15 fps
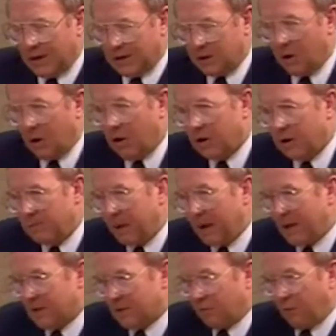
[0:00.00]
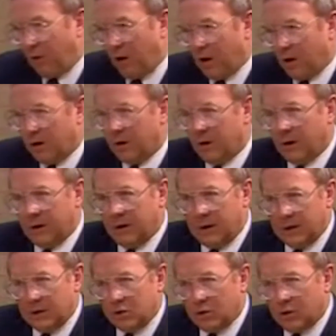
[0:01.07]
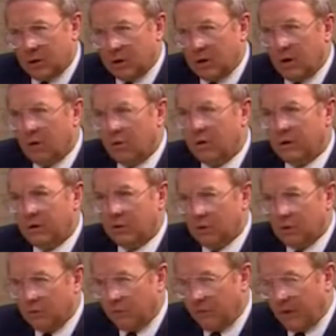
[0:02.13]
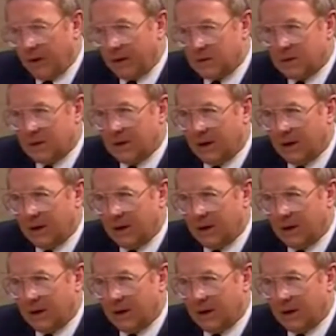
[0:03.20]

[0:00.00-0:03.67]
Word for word: had gone about as far as you could go in your own fantasy